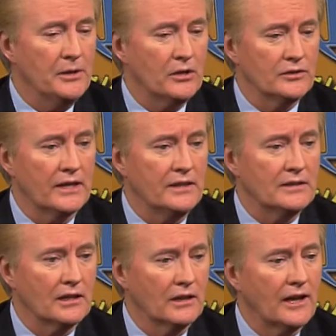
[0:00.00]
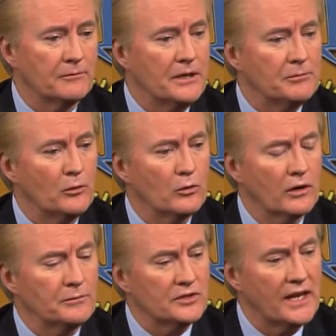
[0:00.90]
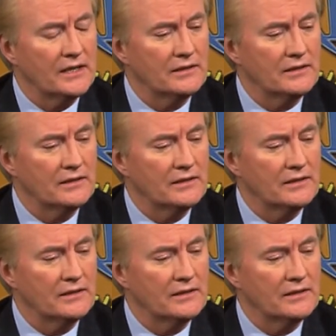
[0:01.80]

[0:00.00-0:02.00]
because I think that a lot of people were upset